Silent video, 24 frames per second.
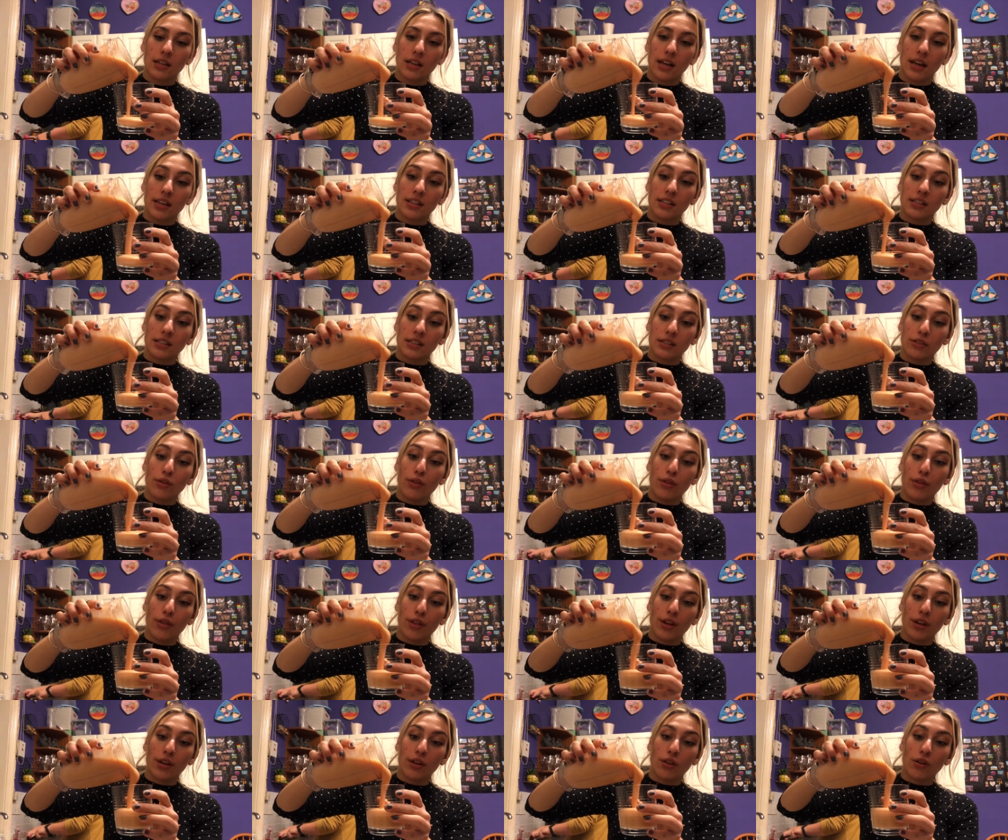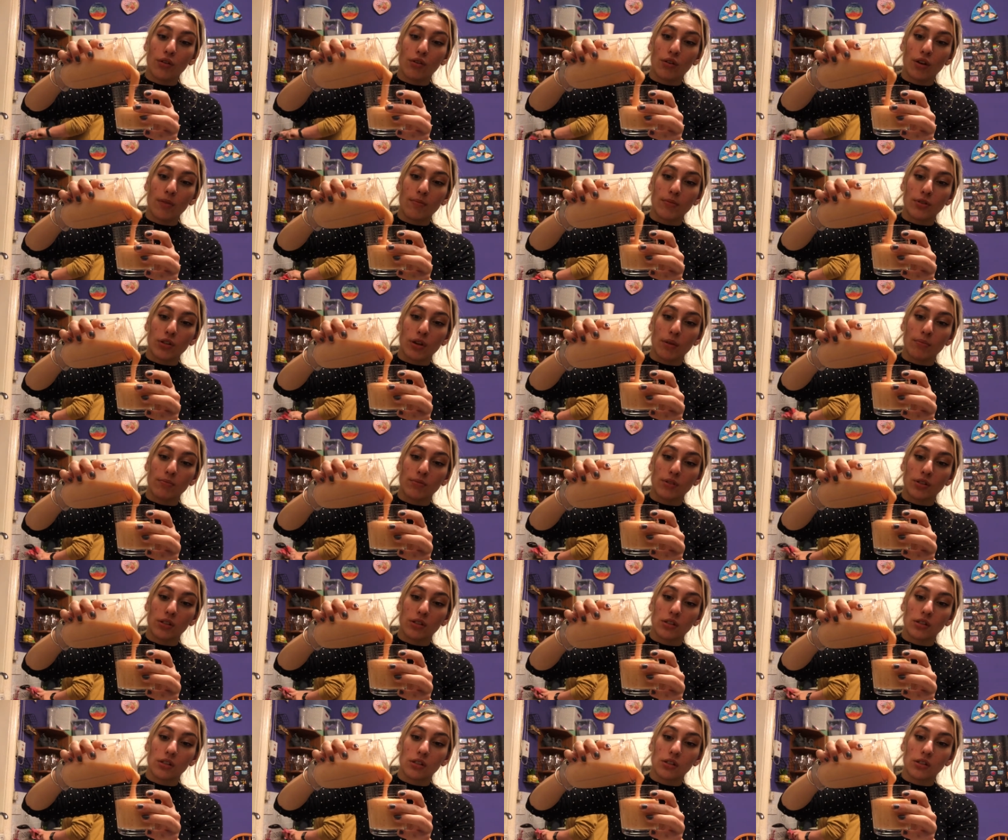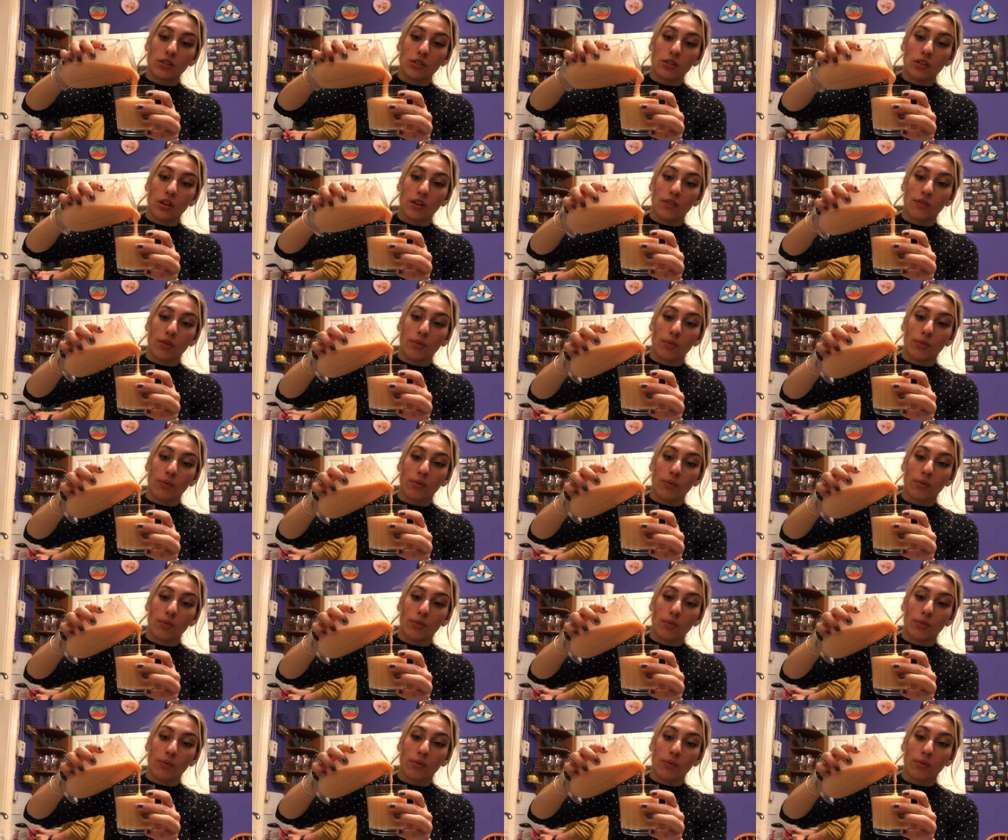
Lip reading: It's still thick and creamy, so I'm still going to serve